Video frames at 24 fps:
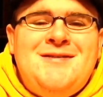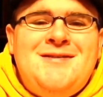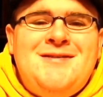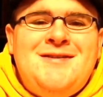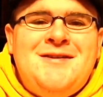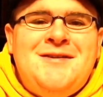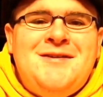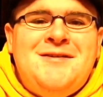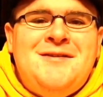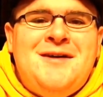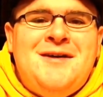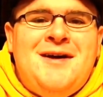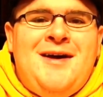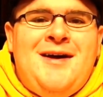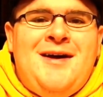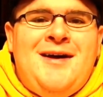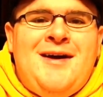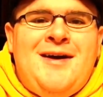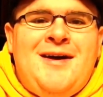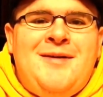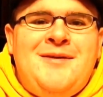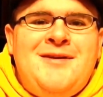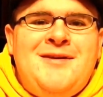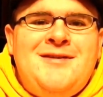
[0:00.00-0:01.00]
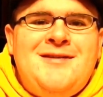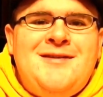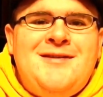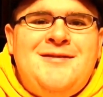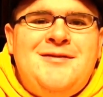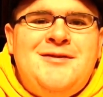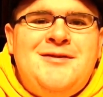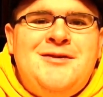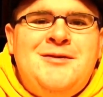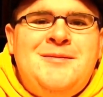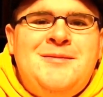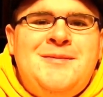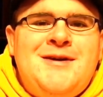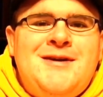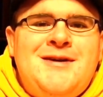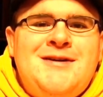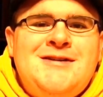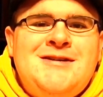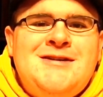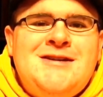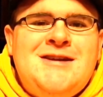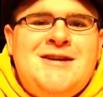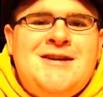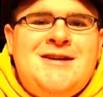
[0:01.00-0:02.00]
So I got myself a new pair
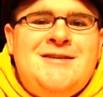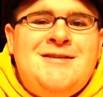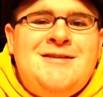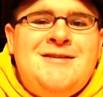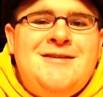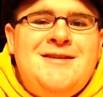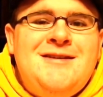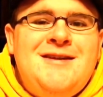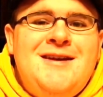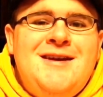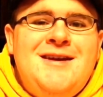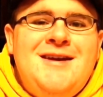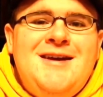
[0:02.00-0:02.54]
of jeans,